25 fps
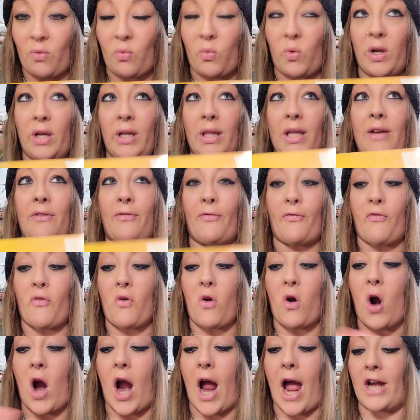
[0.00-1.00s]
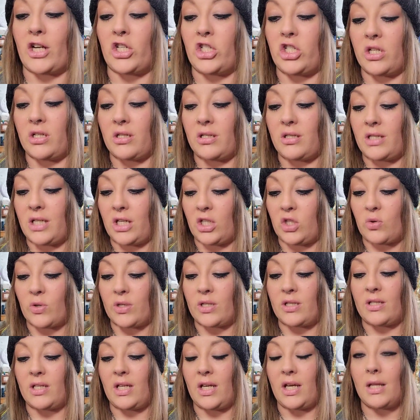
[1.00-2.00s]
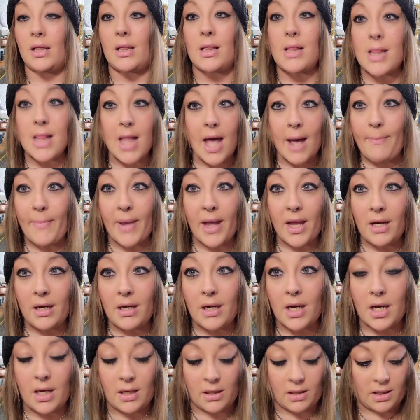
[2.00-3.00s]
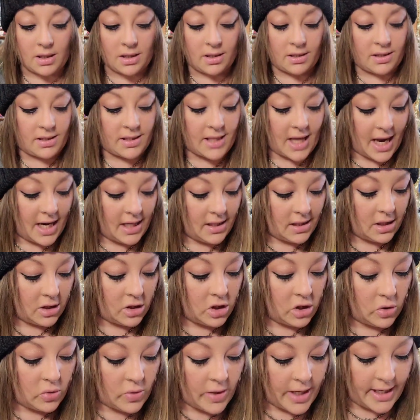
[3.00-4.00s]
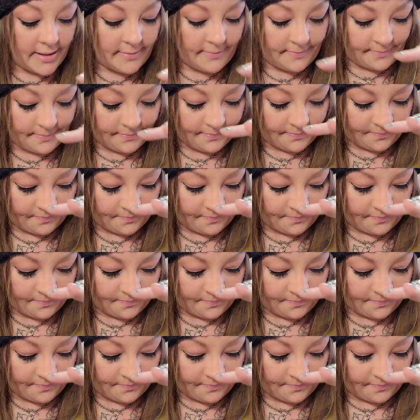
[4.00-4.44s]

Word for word: a really fresh citrusy lemon scent to it.